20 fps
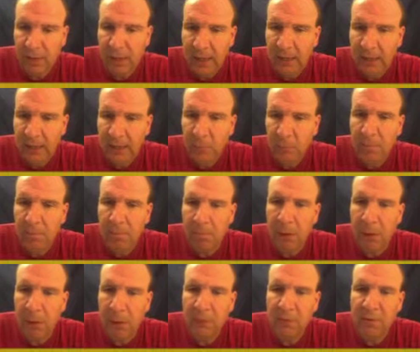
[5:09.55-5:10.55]
And that's where
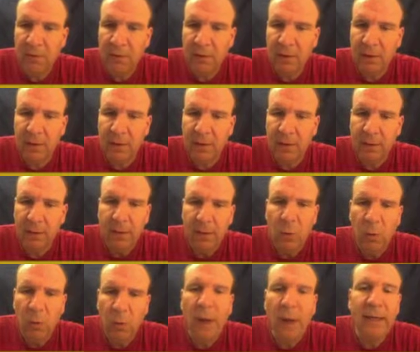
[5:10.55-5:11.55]
most of the
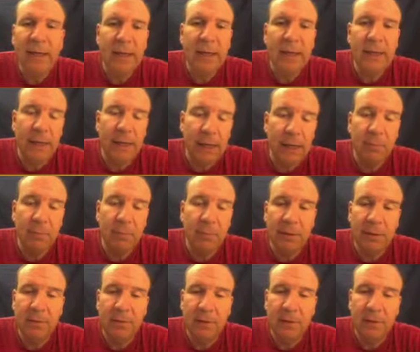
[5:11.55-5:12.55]
weight in an
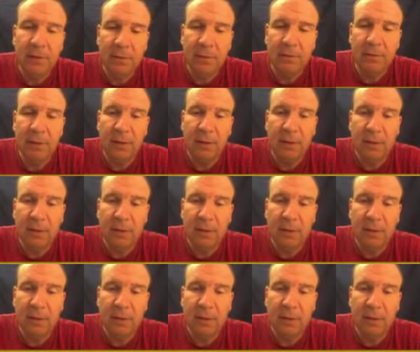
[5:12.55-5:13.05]
element is.